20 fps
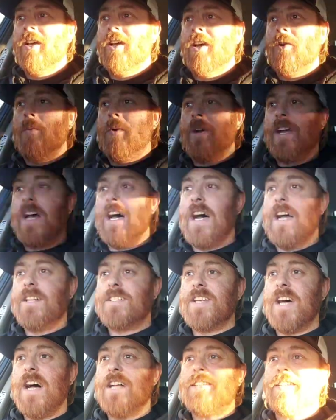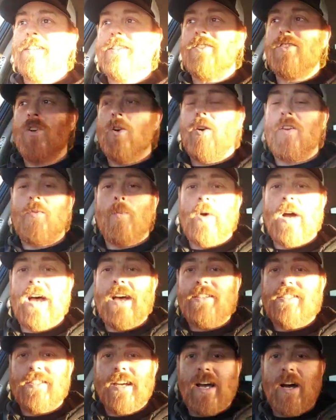We got Datsun's
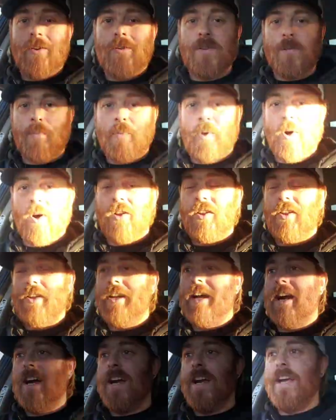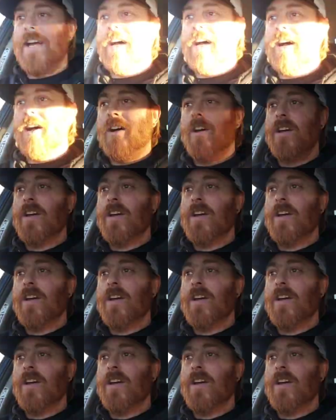Northwest out in the Portland area.